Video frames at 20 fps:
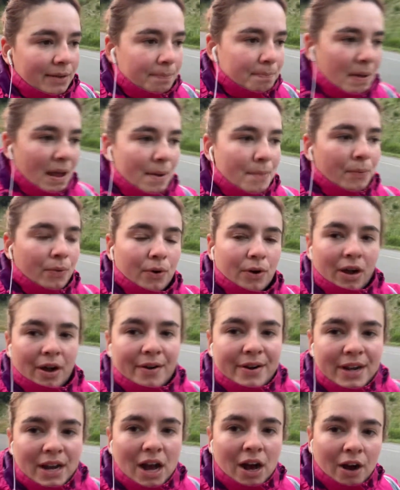people
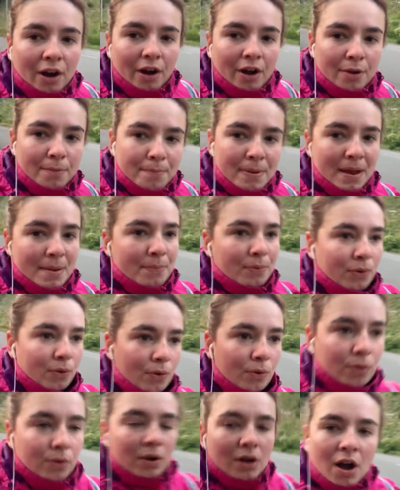going home,
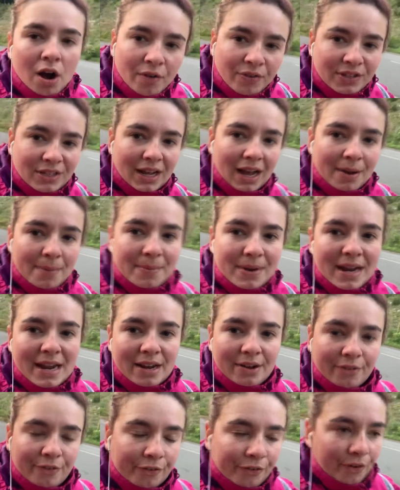people obviously coming in
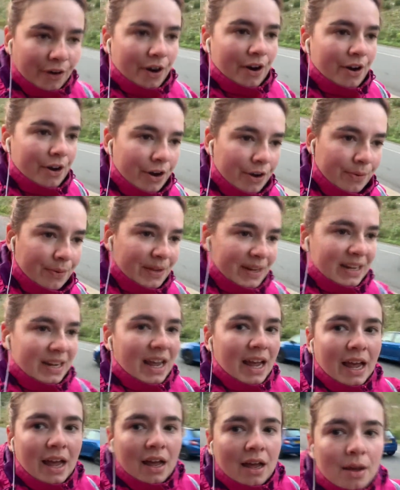and through, and
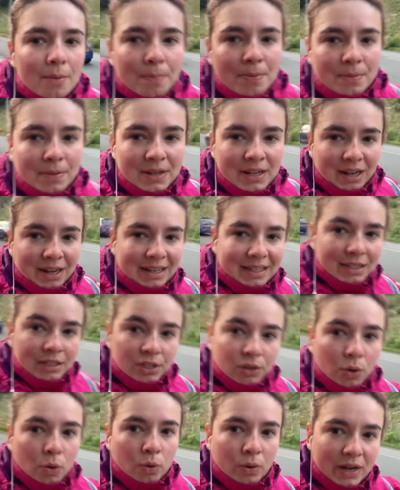like
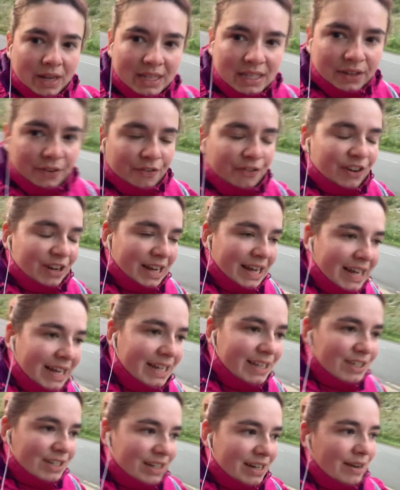school kids are
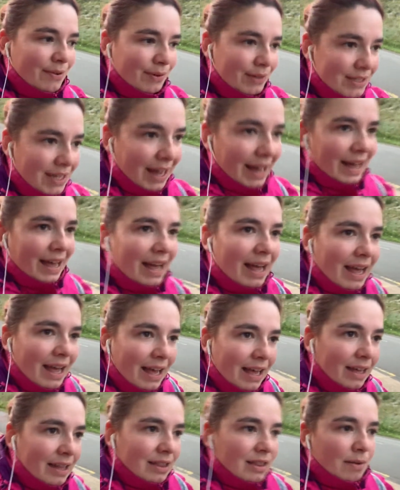finished, and it was at
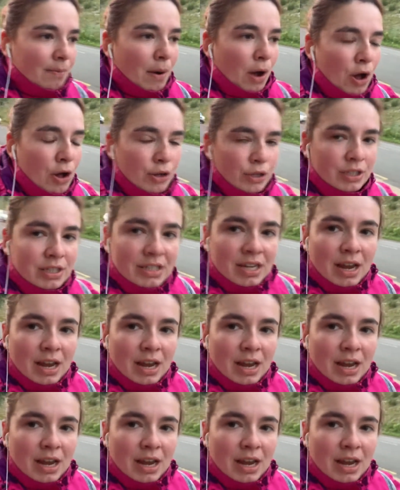the most